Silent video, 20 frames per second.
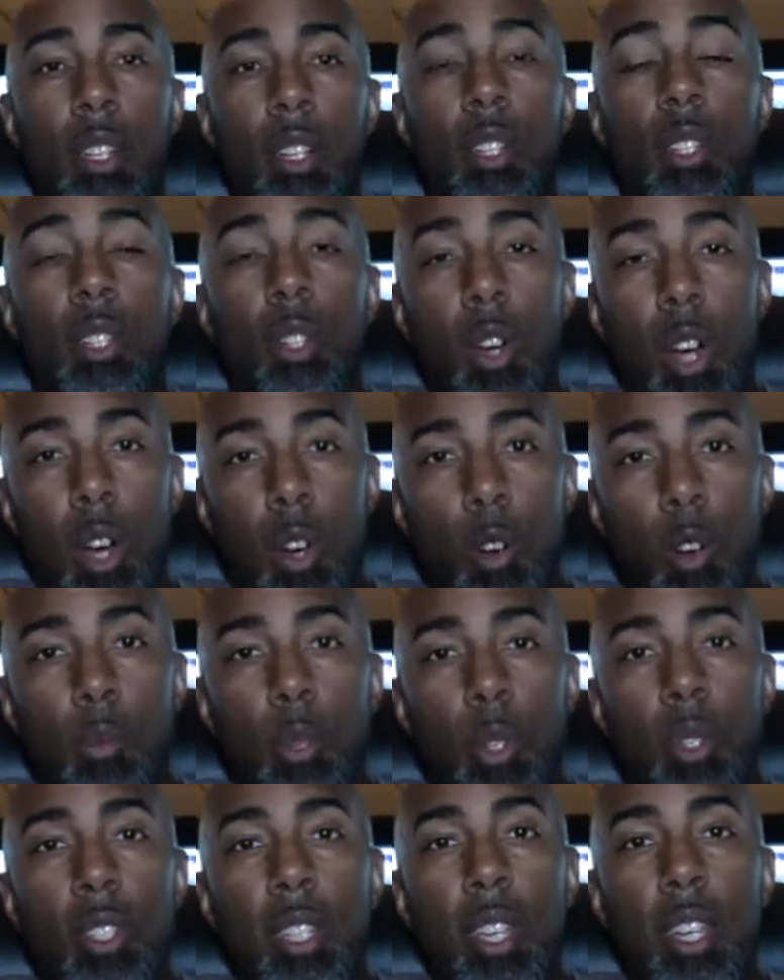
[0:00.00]
So I hope
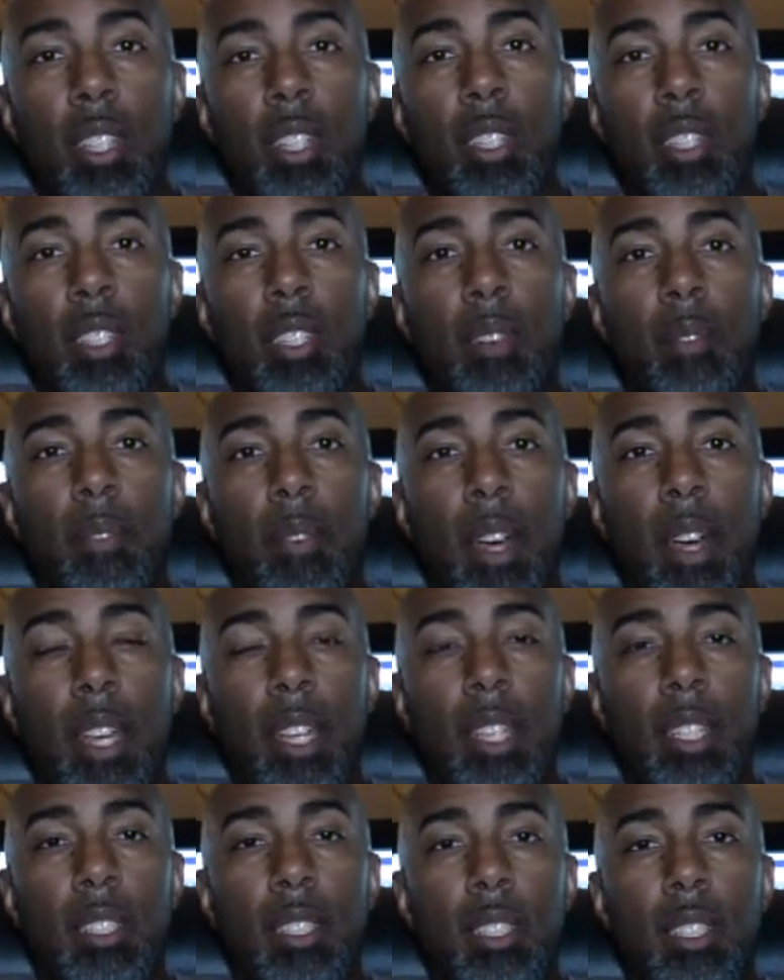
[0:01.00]
you take this
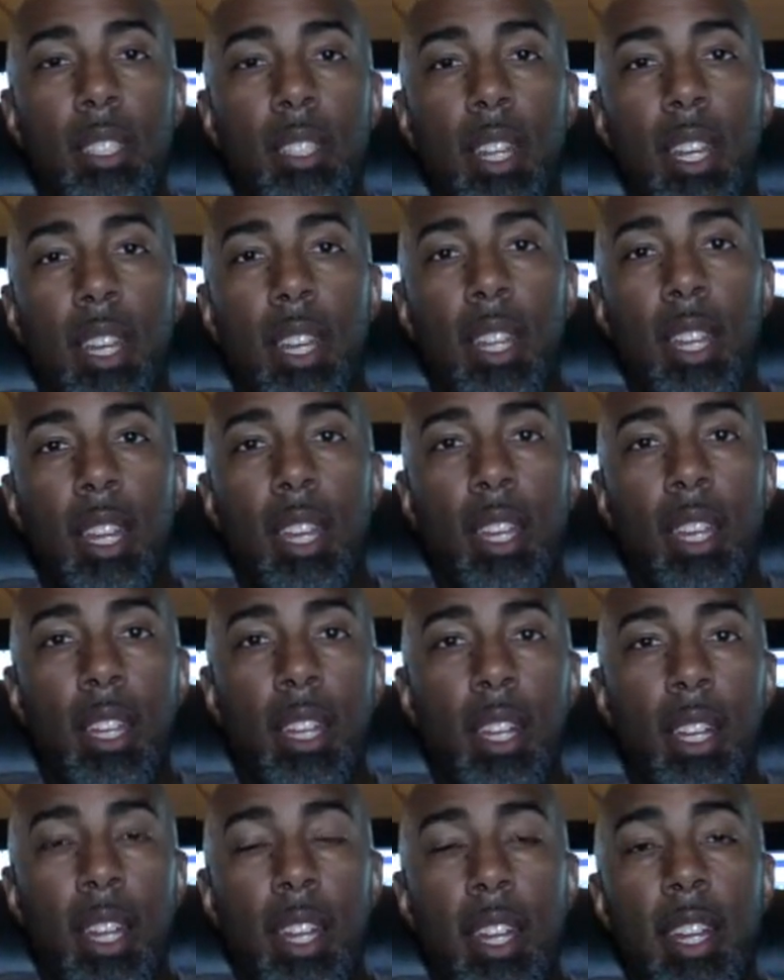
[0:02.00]
advice
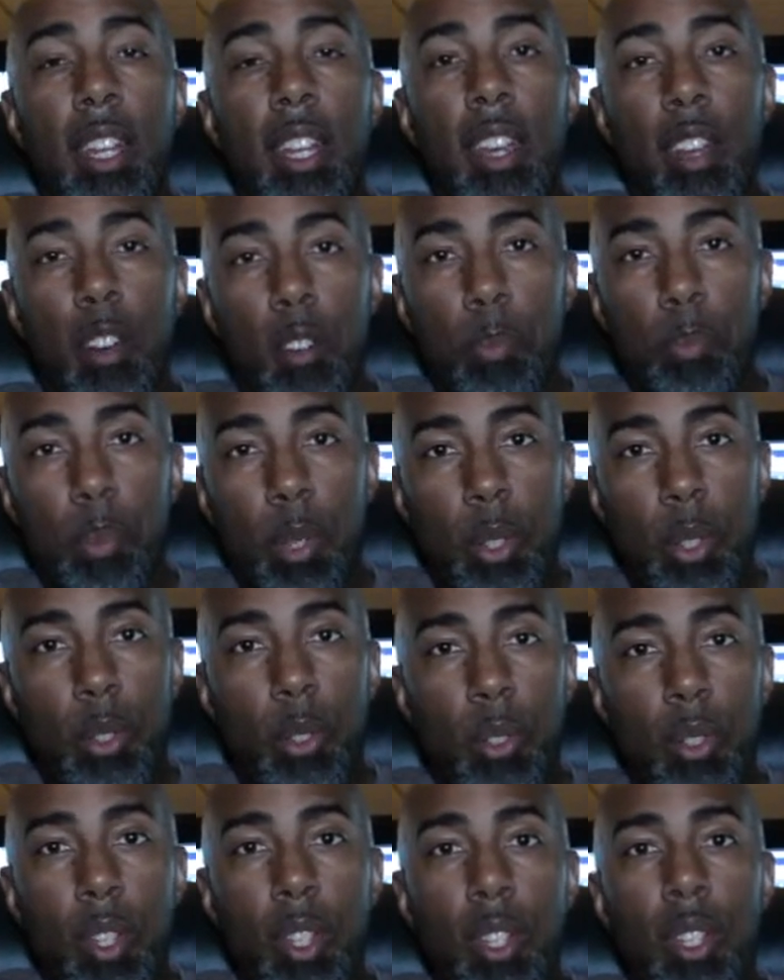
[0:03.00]
and let it help
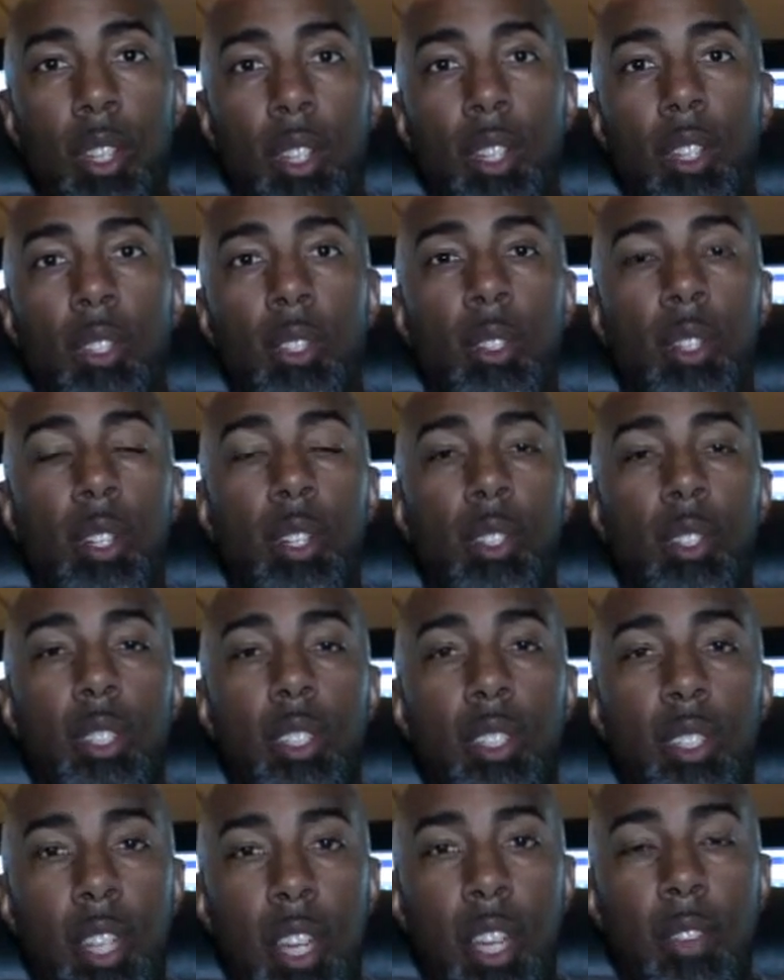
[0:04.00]
you, you know, to
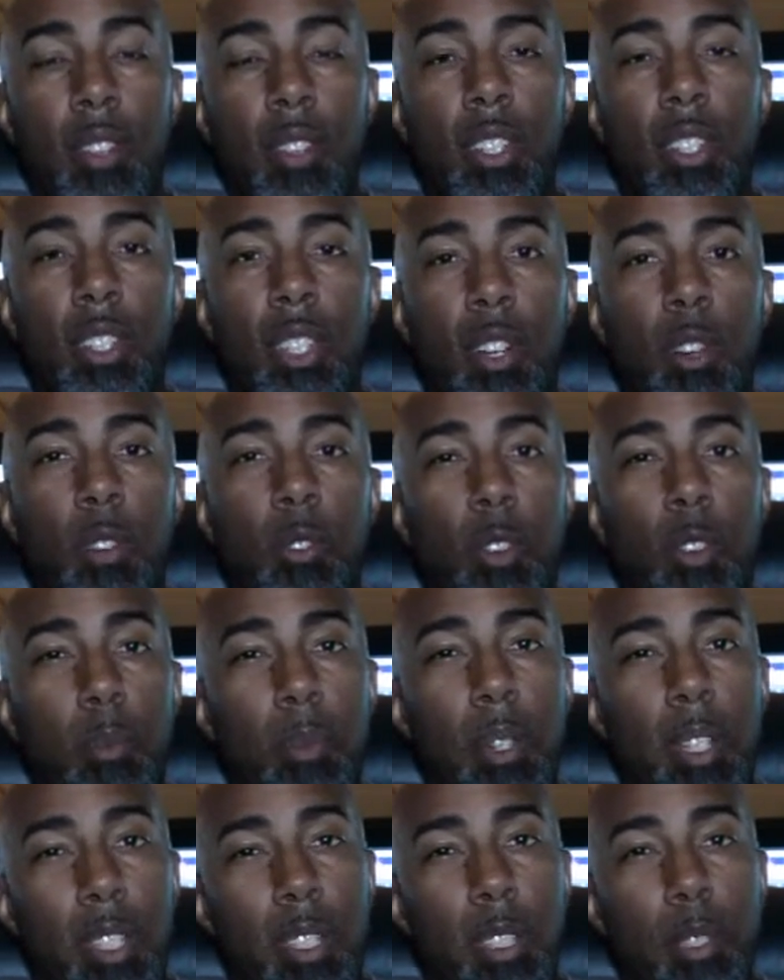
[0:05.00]
save yourself
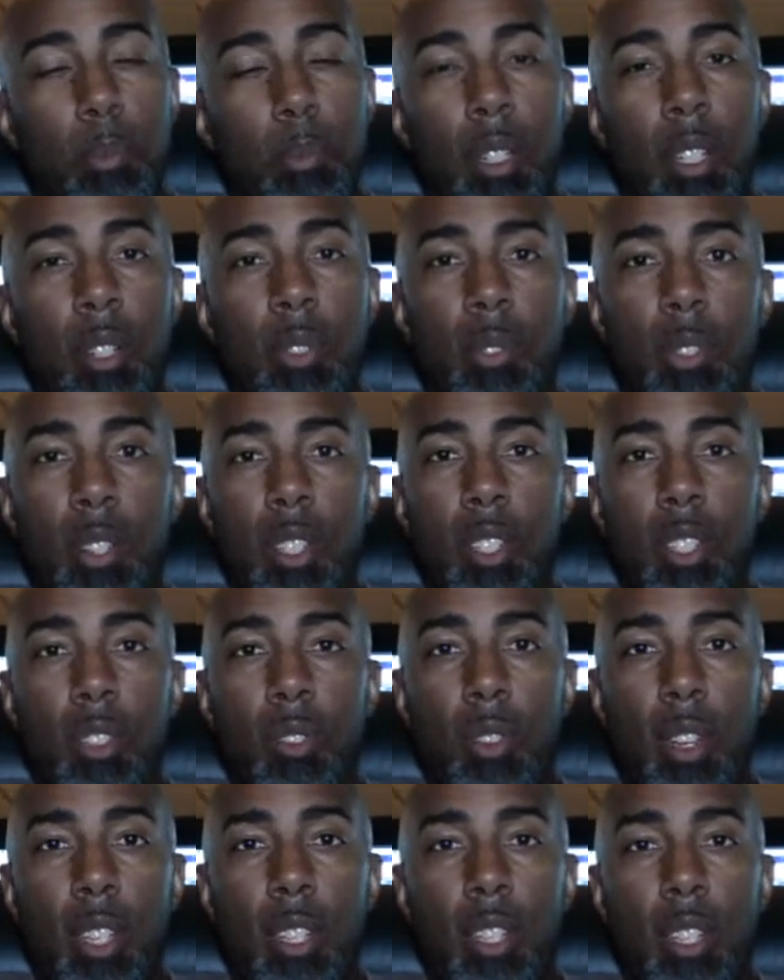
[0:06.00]
from a little bit of
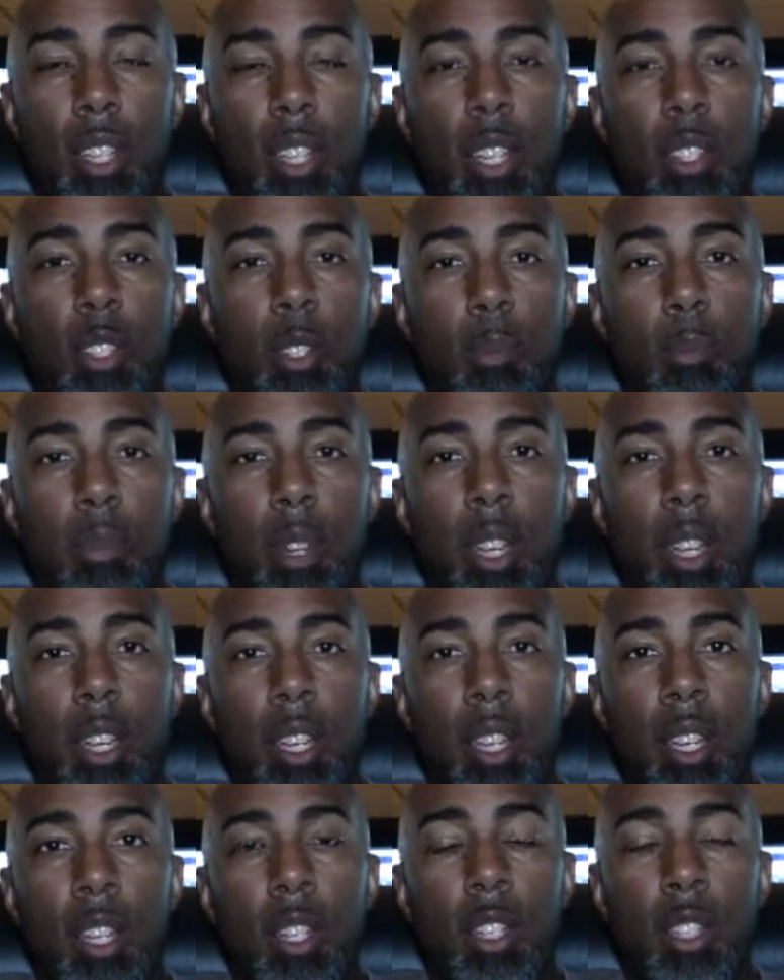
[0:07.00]
frustration that you
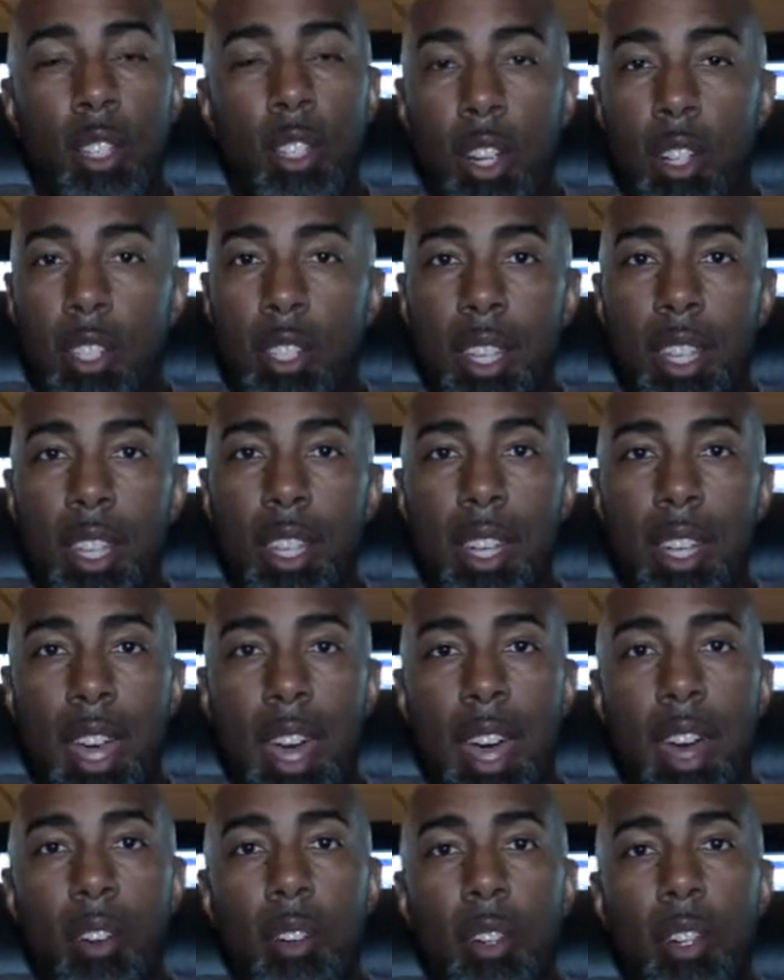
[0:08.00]
may start to
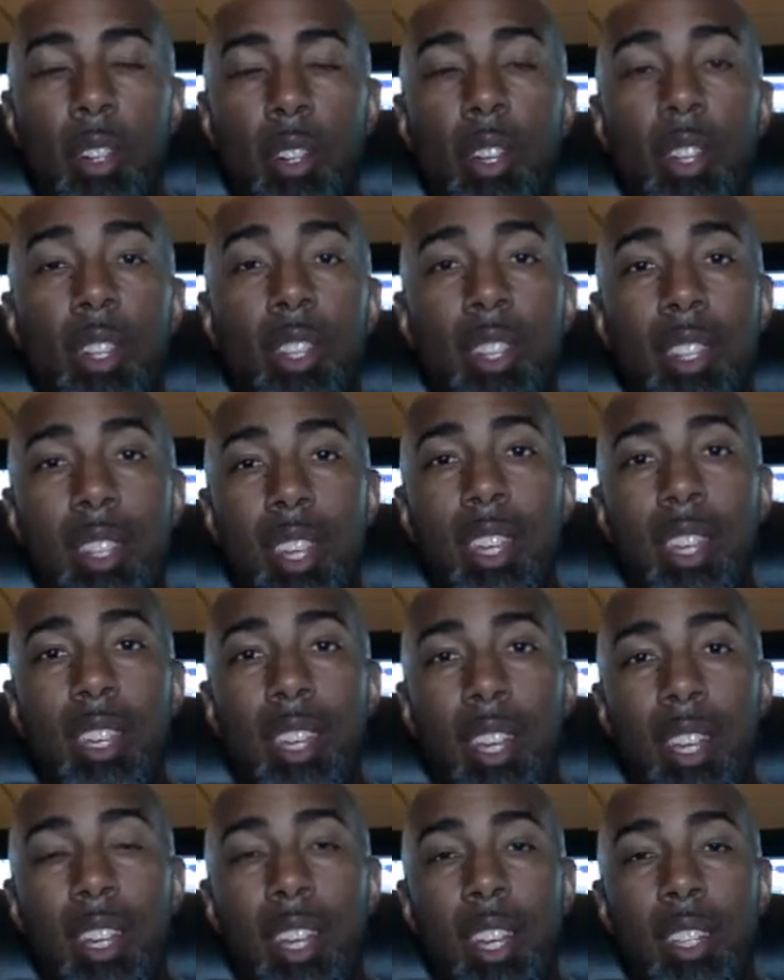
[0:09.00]
encounter,
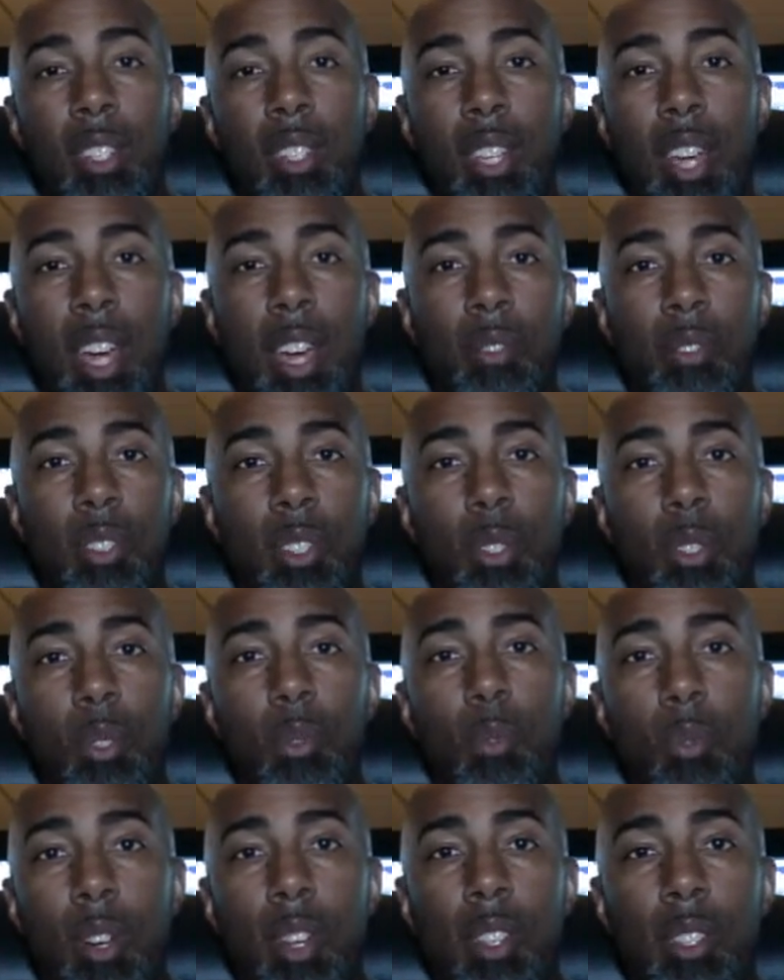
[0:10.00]
thinking that you have to do
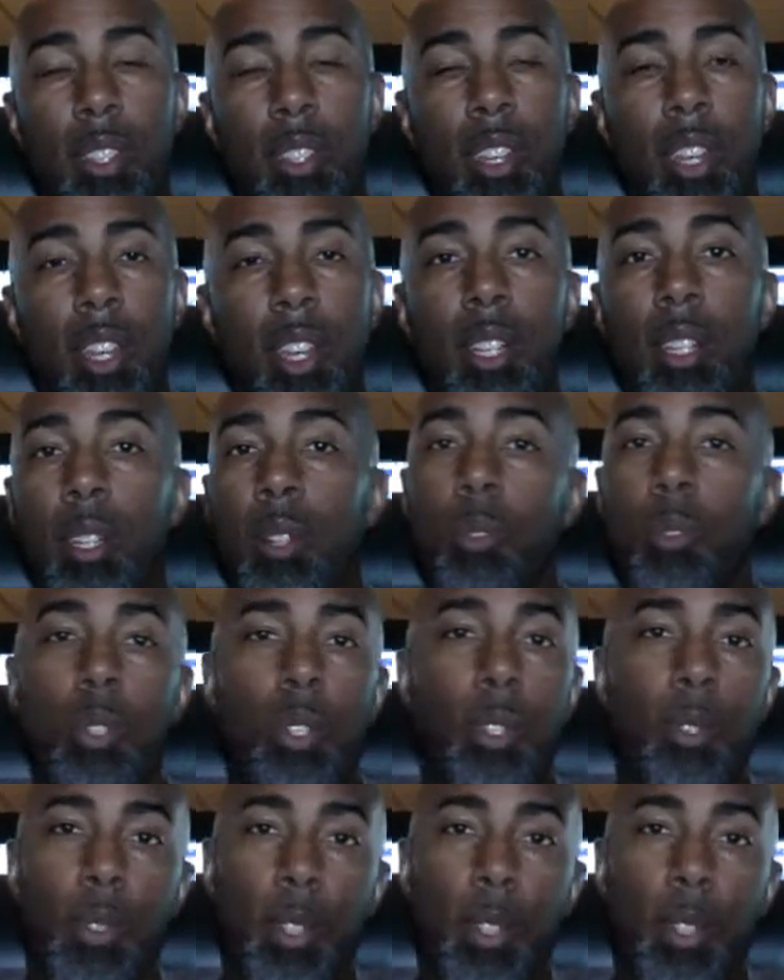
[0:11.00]
one thing when you